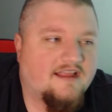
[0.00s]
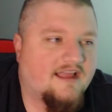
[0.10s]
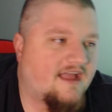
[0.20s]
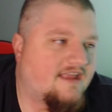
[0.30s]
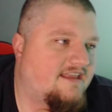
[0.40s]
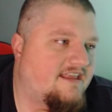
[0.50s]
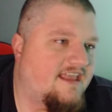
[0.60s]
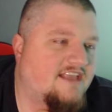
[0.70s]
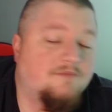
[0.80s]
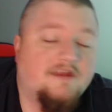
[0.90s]

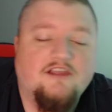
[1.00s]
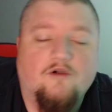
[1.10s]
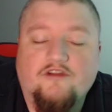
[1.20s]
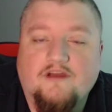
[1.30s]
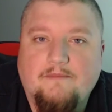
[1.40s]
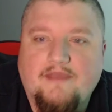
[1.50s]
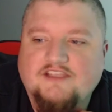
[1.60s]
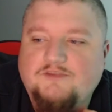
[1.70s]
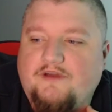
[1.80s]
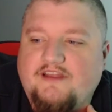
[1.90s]
he's mediocre at best. But his